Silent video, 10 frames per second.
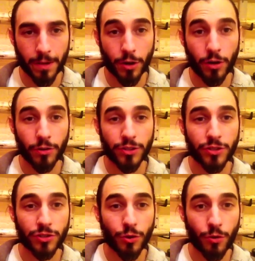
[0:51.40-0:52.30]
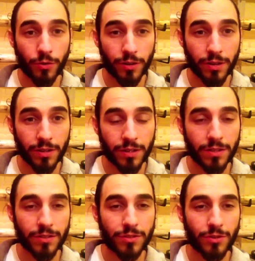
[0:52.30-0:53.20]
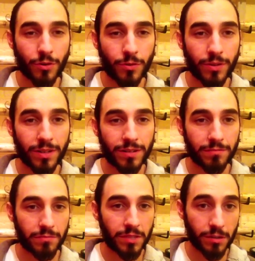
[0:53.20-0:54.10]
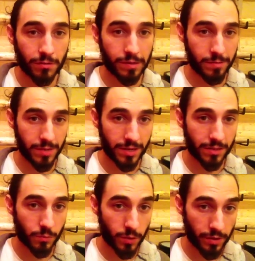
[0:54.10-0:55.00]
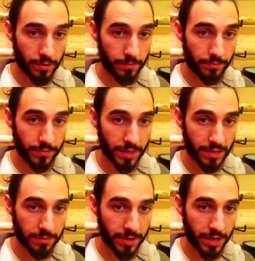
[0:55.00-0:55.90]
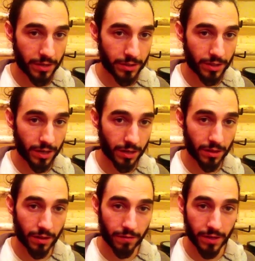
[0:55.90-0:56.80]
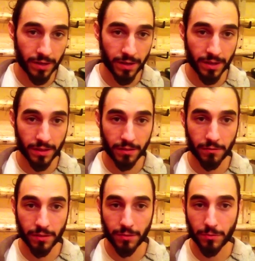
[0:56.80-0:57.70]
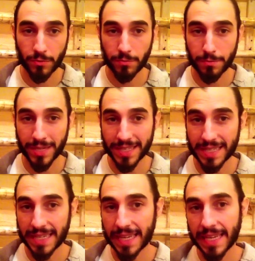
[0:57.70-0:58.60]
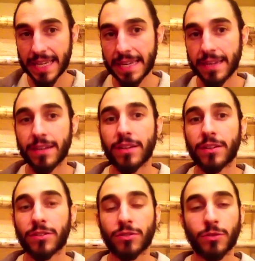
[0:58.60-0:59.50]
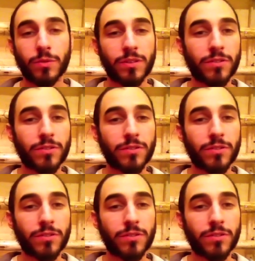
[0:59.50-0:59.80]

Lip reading: called sewn. Sewn literally means rhythm in Spanish, and clave literally means key. So with the